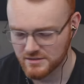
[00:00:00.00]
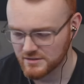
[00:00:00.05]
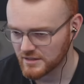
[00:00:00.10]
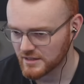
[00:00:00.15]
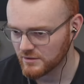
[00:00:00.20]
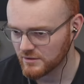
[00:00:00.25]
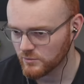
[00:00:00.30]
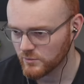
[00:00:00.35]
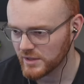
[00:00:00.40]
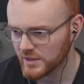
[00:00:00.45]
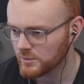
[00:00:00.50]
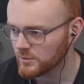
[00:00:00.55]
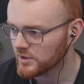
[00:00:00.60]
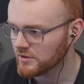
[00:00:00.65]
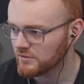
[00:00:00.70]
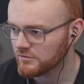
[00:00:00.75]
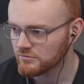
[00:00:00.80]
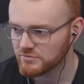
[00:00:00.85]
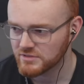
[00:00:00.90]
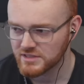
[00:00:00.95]
Like, we
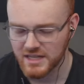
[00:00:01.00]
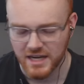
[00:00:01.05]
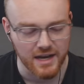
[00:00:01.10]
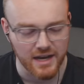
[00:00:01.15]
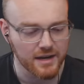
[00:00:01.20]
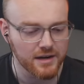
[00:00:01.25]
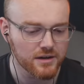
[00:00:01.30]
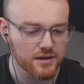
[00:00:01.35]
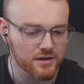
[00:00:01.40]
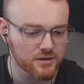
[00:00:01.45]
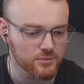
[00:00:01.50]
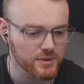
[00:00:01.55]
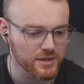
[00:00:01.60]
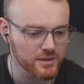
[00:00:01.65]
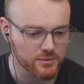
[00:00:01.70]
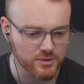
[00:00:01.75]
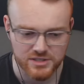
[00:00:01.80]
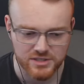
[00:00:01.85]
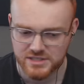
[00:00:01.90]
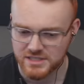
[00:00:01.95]
were tired, we
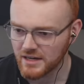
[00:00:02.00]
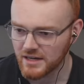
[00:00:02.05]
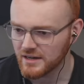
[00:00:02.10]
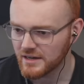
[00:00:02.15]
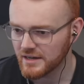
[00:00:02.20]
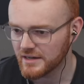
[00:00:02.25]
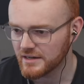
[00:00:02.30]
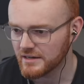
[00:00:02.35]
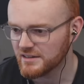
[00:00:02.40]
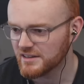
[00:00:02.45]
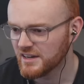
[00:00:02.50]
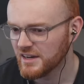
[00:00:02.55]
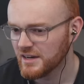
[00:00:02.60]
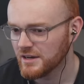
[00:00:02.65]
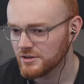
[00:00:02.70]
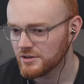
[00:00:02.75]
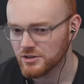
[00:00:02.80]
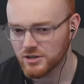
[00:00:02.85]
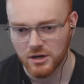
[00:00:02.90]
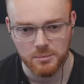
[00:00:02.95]
were done,
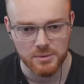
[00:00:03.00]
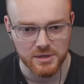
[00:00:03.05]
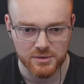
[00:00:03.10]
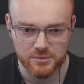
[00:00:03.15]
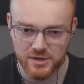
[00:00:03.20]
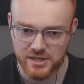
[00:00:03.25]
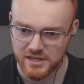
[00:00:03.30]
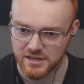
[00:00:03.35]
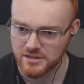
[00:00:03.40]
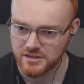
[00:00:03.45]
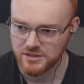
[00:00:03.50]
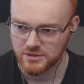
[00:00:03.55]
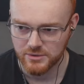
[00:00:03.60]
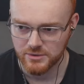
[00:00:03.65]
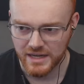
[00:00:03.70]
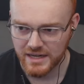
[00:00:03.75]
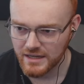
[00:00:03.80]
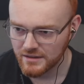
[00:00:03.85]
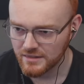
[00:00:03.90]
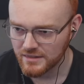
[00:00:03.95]
nobody wanted to do
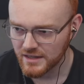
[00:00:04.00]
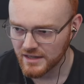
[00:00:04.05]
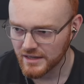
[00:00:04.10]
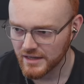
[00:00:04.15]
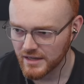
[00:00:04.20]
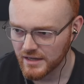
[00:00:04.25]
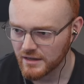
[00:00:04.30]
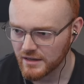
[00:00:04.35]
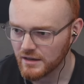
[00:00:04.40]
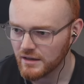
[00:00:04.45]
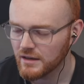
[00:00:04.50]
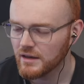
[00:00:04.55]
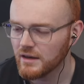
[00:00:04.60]
anything,